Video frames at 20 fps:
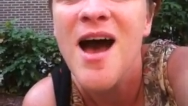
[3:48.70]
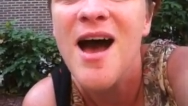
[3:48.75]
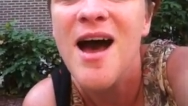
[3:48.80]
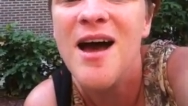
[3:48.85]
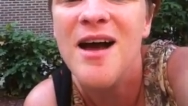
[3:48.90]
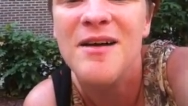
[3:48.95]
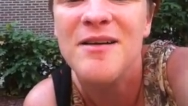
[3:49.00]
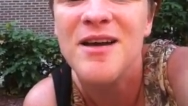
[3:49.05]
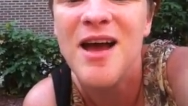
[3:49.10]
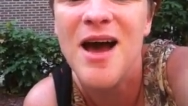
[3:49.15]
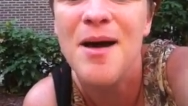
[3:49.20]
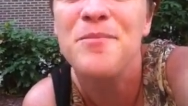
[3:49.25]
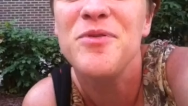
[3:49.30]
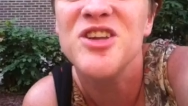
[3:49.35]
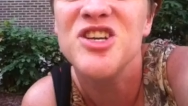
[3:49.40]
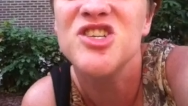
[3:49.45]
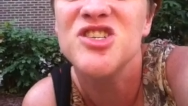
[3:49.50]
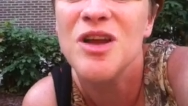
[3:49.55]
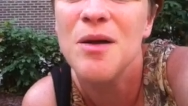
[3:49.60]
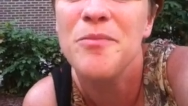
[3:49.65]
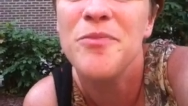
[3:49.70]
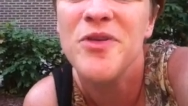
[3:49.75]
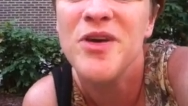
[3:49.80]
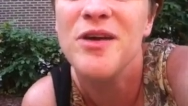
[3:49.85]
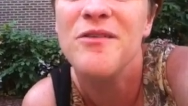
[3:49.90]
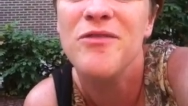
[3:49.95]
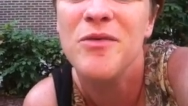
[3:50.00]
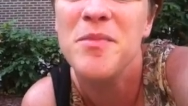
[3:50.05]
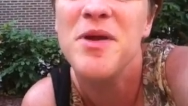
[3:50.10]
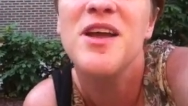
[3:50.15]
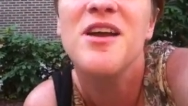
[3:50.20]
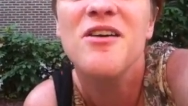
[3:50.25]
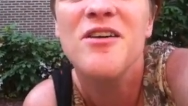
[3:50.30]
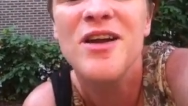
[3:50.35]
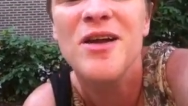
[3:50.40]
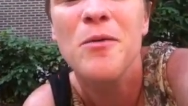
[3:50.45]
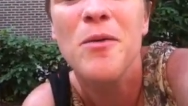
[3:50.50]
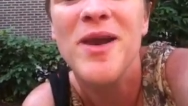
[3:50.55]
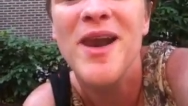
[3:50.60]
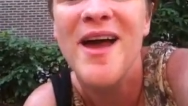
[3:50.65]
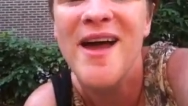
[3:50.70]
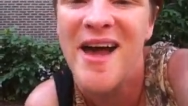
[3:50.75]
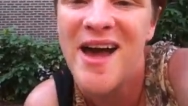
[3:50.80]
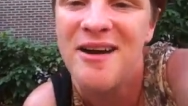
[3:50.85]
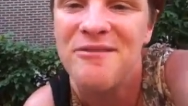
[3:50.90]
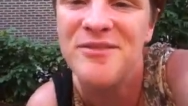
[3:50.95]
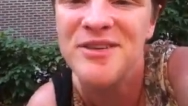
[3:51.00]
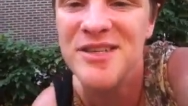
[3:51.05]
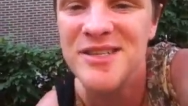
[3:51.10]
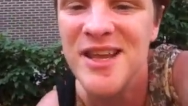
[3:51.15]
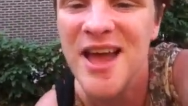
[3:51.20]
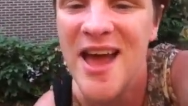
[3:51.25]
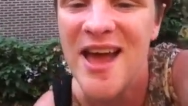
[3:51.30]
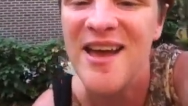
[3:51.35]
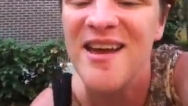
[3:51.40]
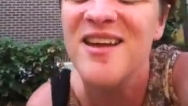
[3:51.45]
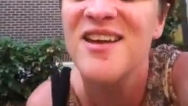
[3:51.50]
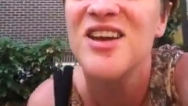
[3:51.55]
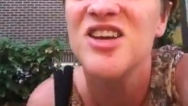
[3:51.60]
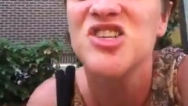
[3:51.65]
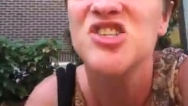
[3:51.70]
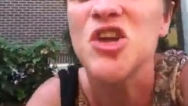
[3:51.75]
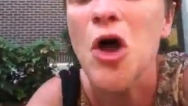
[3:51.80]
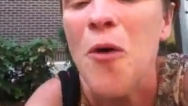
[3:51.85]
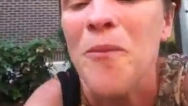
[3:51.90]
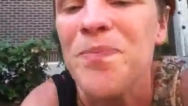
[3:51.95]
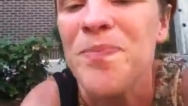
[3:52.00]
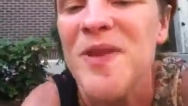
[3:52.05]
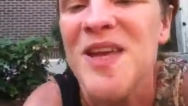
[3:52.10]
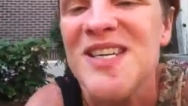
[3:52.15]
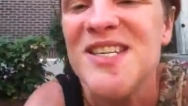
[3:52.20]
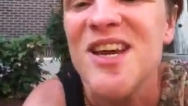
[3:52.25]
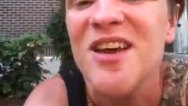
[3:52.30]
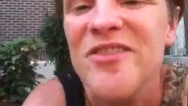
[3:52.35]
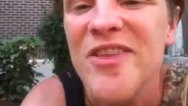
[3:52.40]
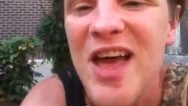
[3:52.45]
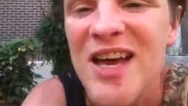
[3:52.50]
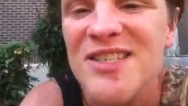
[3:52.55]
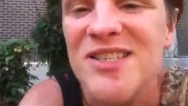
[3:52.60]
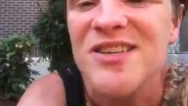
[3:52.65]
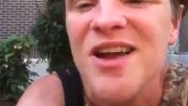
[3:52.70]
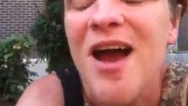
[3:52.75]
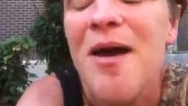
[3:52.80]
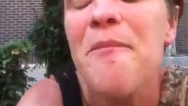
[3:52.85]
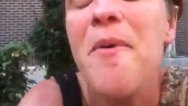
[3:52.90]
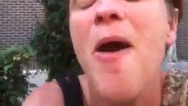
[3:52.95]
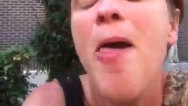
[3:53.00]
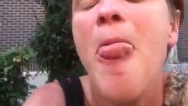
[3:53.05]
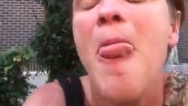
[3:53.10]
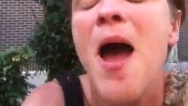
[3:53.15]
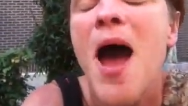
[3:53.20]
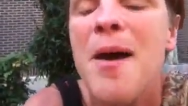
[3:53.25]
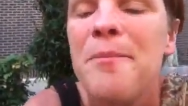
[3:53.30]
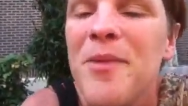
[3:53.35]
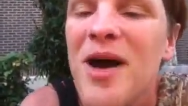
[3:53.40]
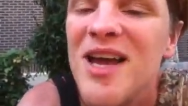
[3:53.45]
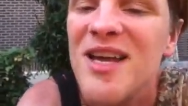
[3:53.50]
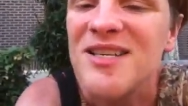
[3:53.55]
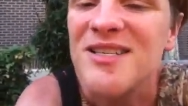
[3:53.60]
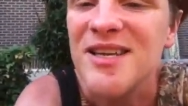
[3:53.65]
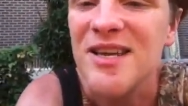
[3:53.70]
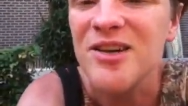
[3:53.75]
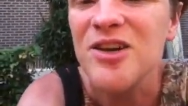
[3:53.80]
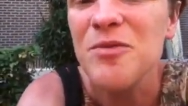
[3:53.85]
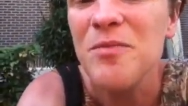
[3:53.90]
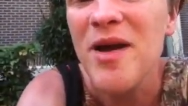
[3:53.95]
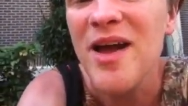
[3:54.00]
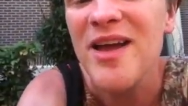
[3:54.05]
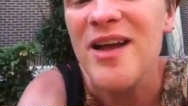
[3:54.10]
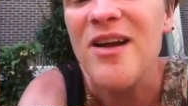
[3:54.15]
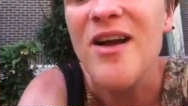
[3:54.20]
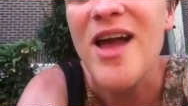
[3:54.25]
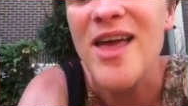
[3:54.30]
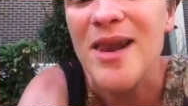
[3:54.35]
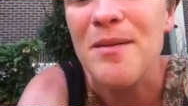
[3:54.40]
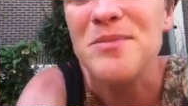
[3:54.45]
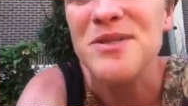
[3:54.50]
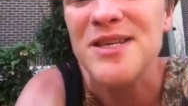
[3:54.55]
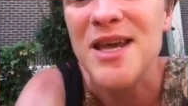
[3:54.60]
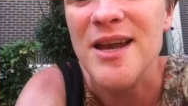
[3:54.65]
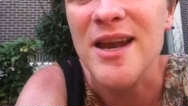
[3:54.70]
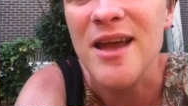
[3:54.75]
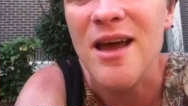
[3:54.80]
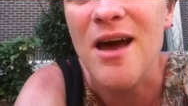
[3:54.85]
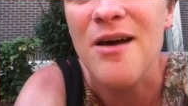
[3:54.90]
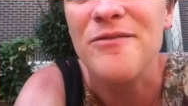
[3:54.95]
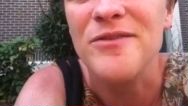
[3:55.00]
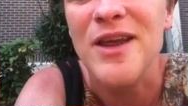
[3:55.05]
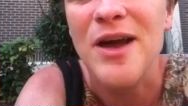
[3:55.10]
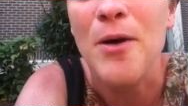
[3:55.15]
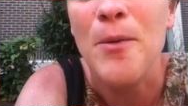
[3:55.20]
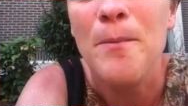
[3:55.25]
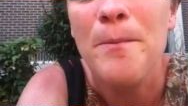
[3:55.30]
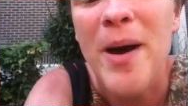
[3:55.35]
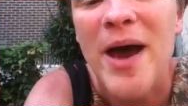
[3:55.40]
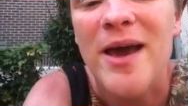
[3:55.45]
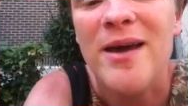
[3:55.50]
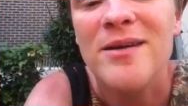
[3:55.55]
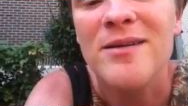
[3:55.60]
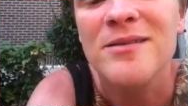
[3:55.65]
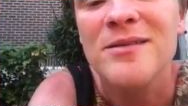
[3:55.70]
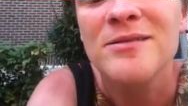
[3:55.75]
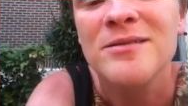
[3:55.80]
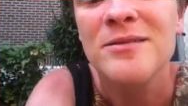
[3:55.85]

uh, accomplish something from hearing what I have to say. So, until next time, I'm Miyah Sundermeyer, and I'm signing off now. Bye.